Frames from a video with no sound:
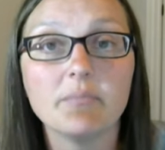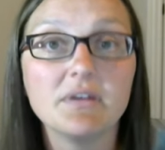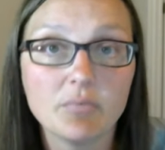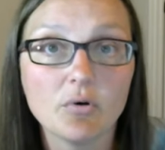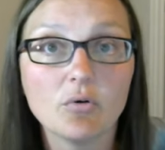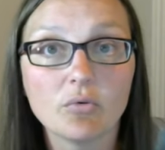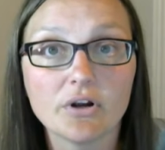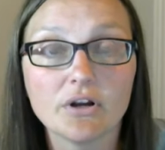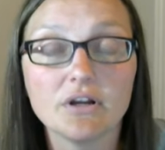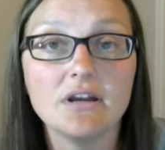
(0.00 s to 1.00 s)
people
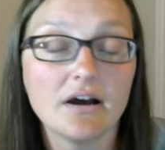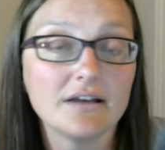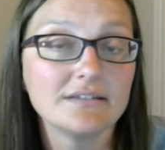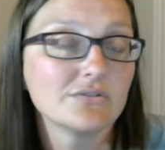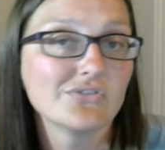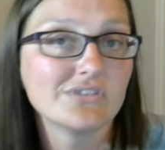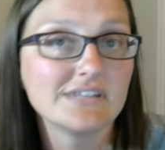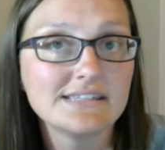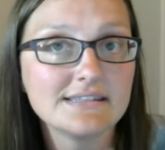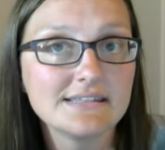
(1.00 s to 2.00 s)
were not social
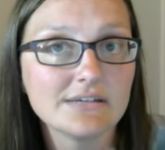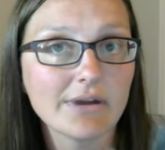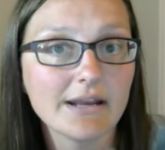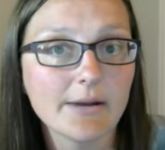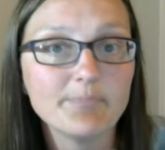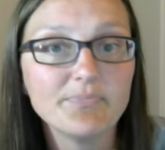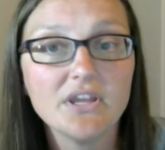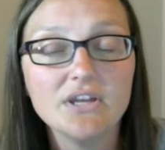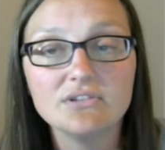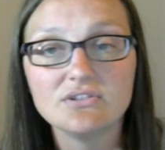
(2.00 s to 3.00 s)
distancing right now.
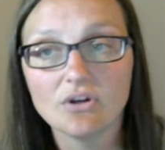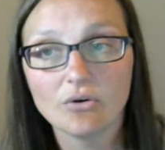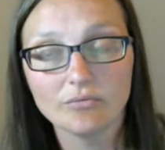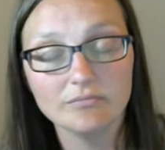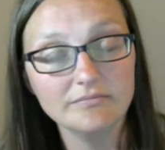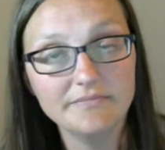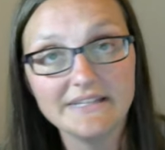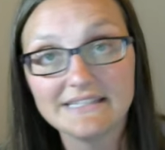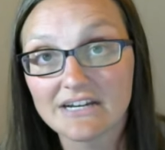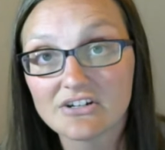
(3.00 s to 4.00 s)
So
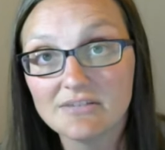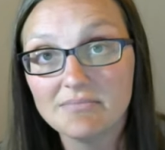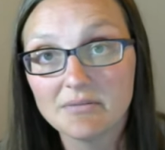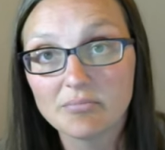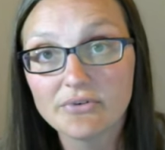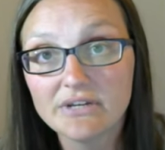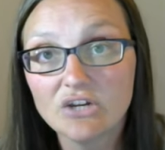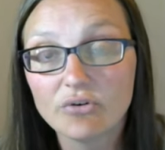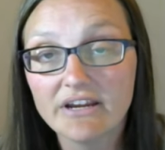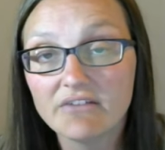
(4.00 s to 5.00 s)
it's actually been pretty
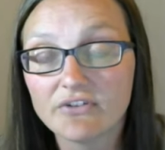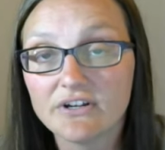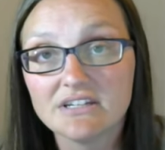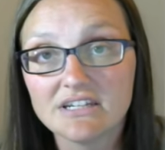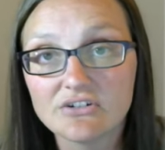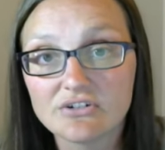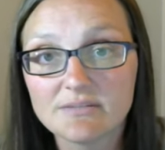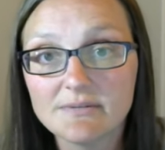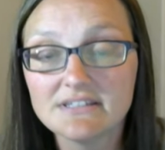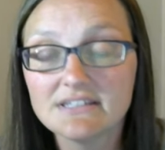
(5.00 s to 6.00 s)
great for endangered
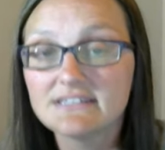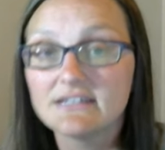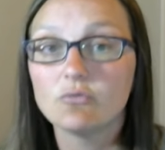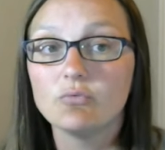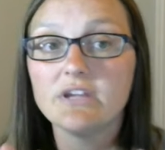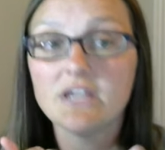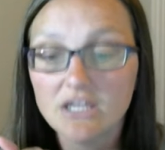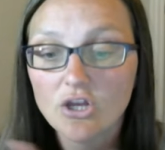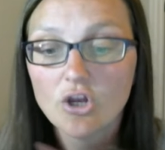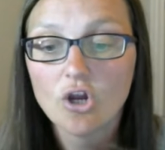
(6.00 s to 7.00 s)
species that
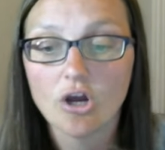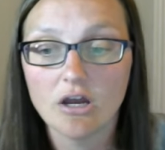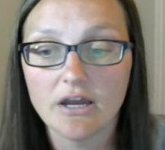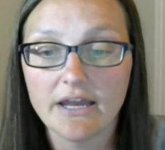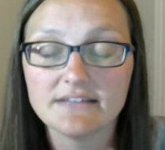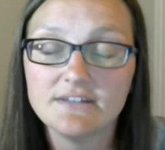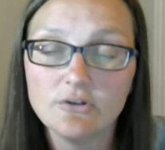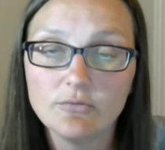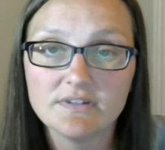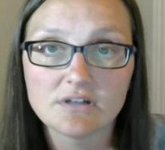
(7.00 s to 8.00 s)
we, as
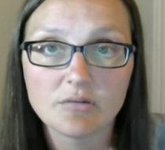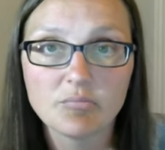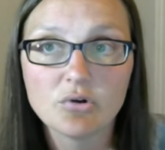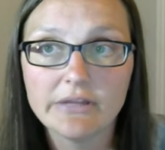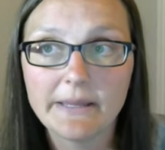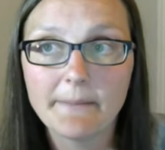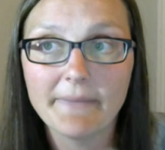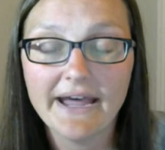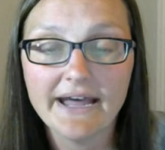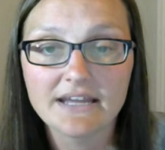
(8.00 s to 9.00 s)
humans, are pulling
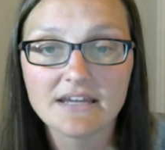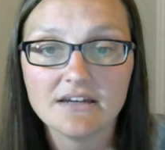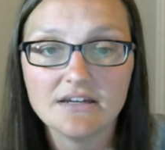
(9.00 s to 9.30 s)
back